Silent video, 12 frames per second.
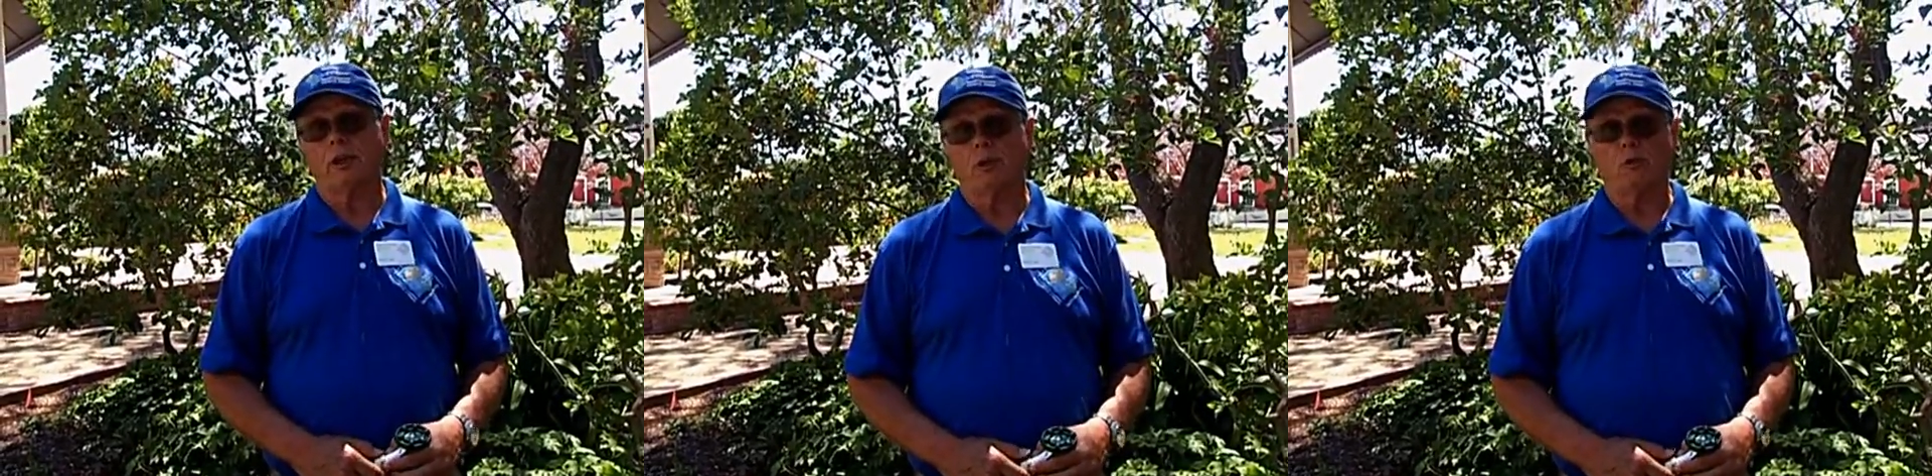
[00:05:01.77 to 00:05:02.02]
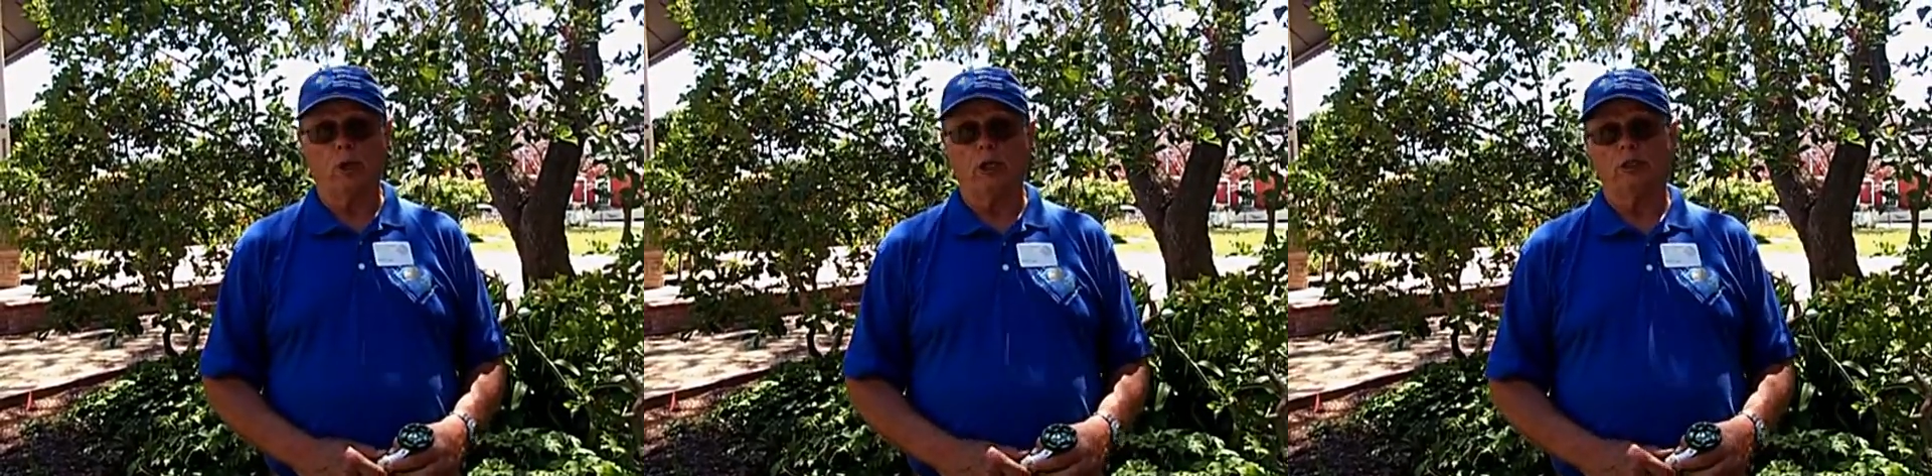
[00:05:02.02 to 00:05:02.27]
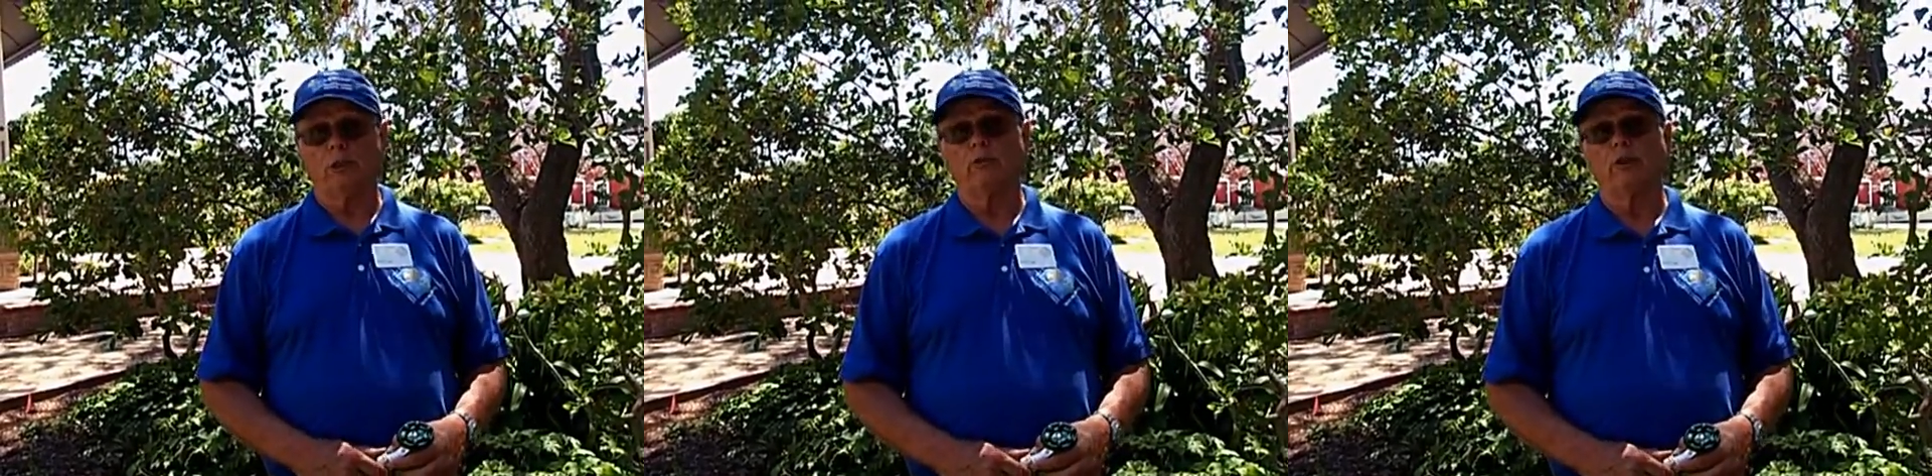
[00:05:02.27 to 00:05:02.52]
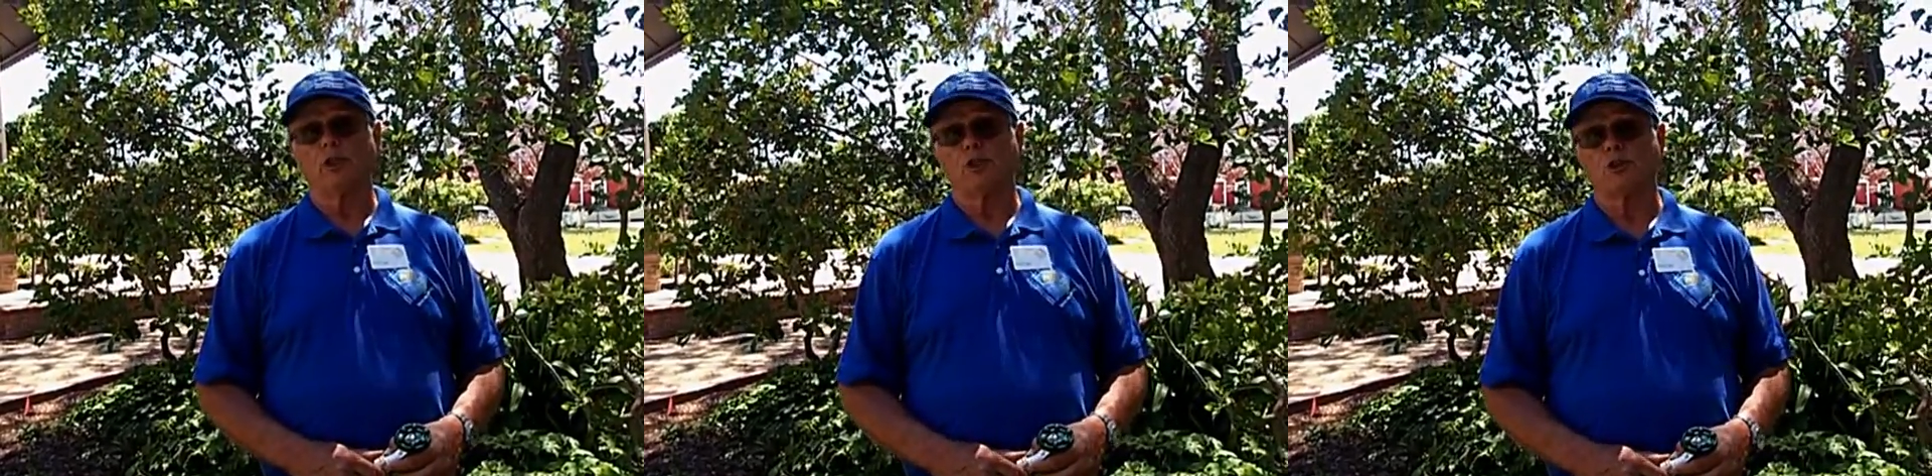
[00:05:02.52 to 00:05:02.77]
at a
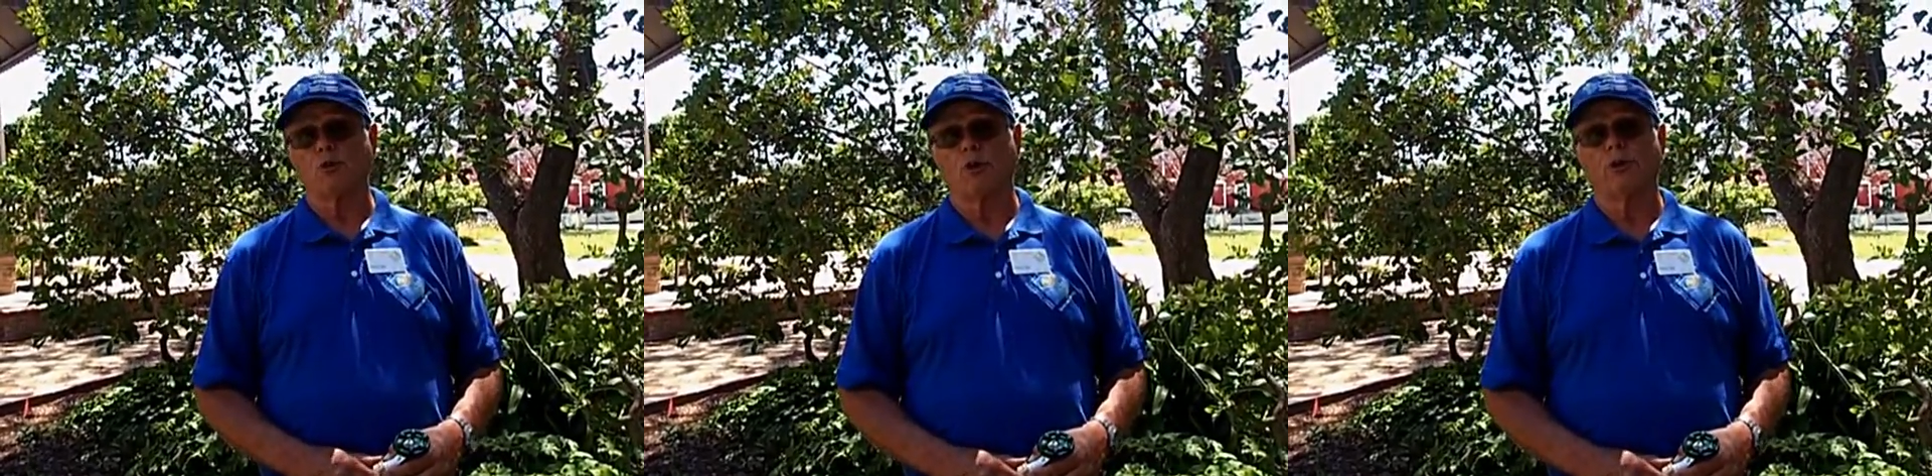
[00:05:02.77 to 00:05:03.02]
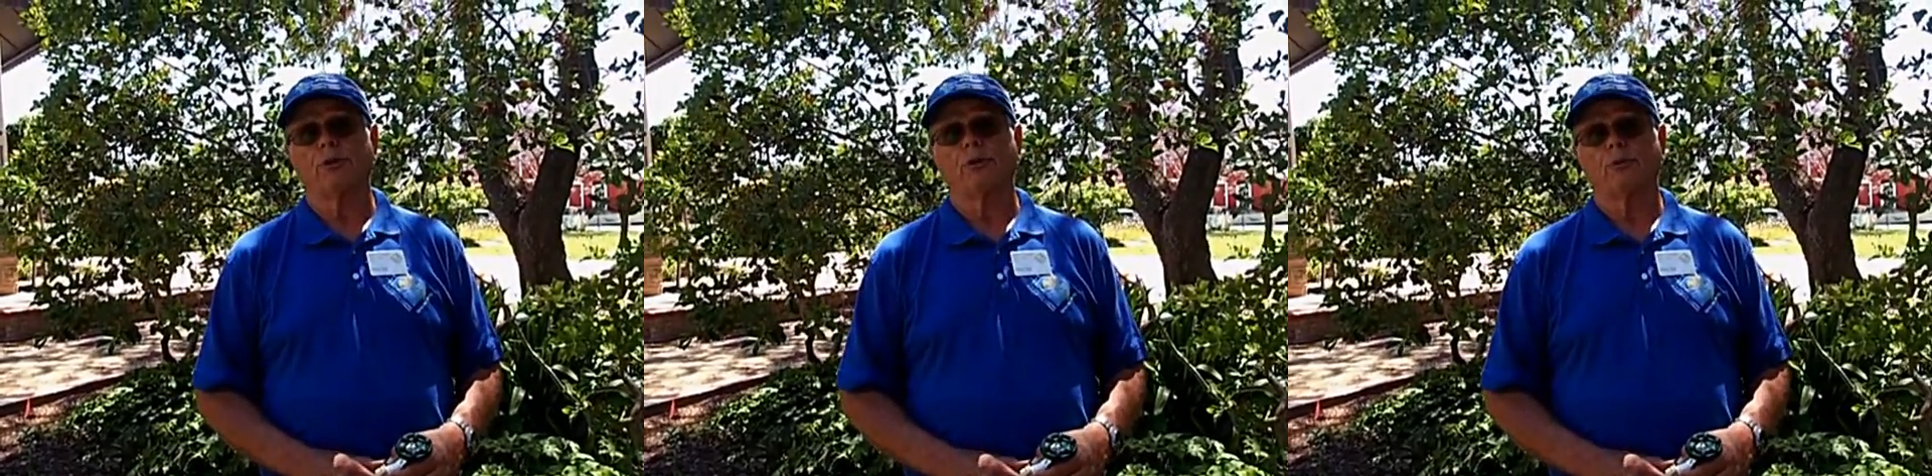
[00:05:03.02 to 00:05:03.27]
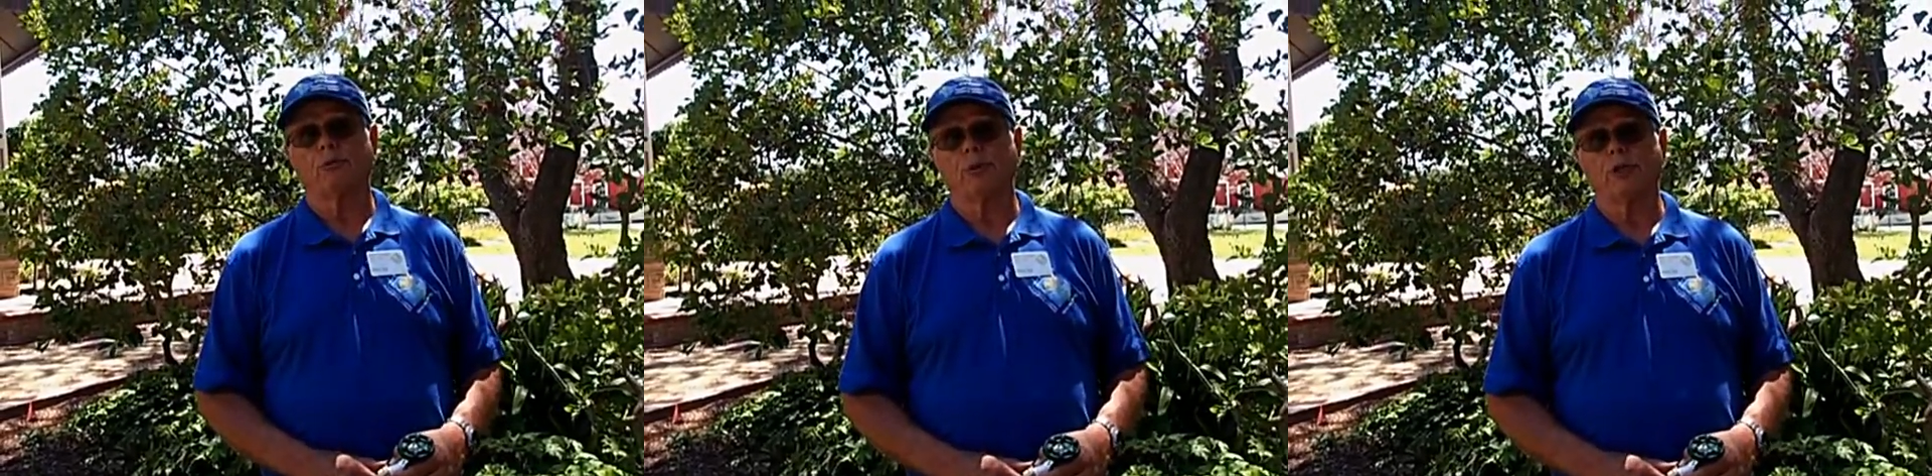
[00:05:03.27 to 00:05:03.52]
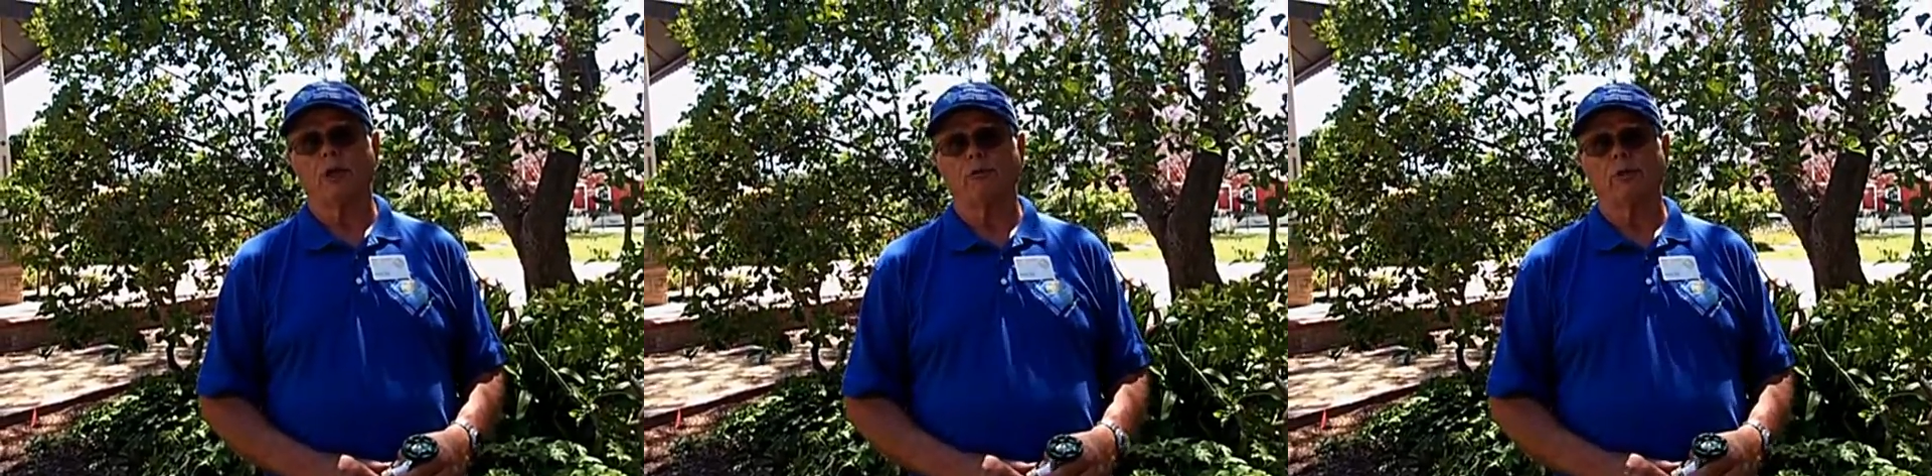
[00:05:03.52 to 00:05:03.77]
relatively short
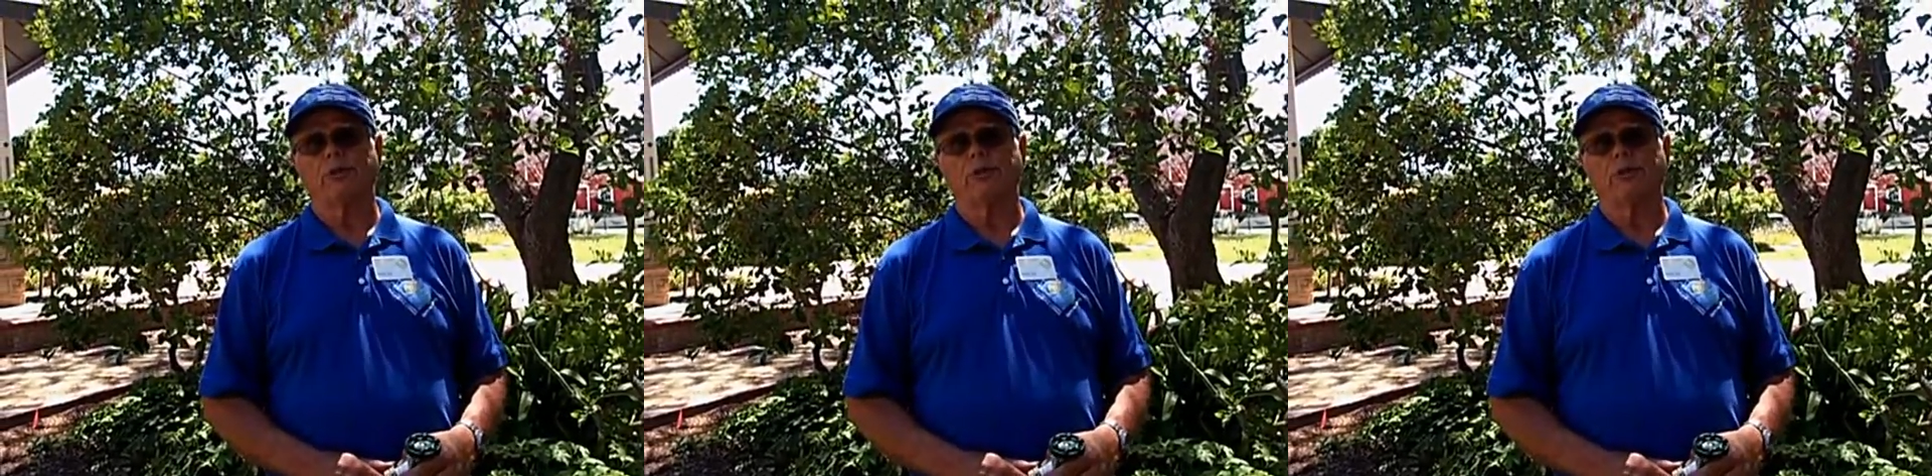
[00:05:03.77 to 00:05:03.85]
recovery